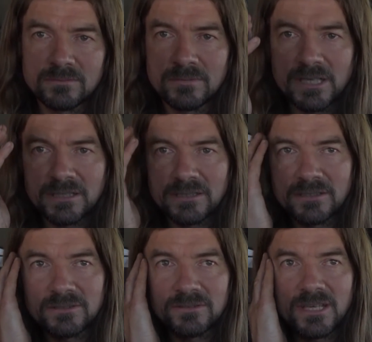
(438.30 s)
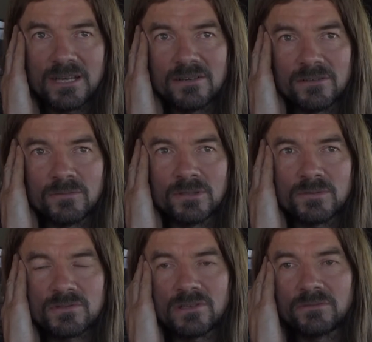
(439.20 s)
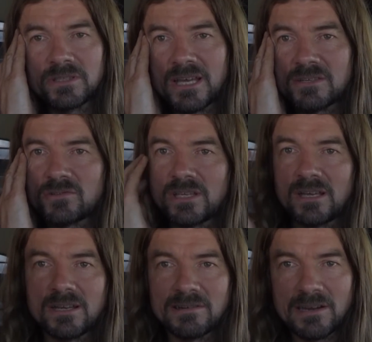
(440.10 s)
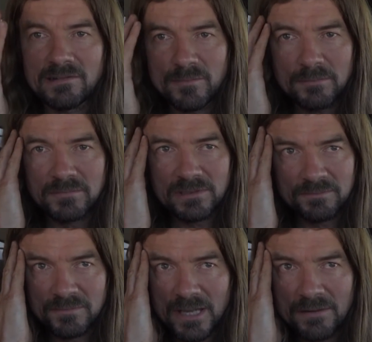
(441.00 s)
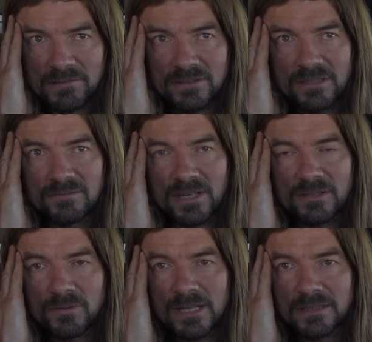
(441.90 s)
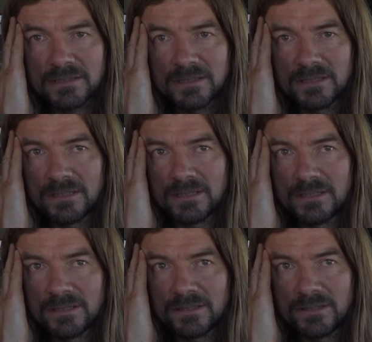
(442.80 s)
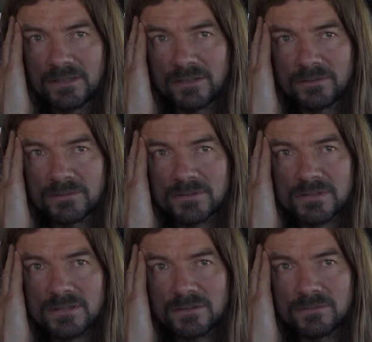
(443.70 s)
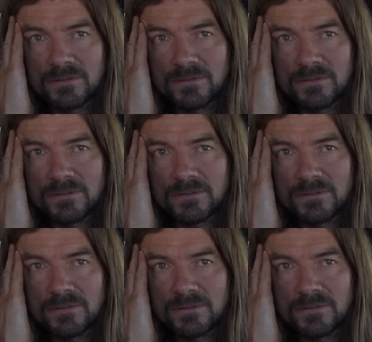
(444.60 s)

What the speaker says: why did I do that, or what was wrong with that tree. I remember everything very well, so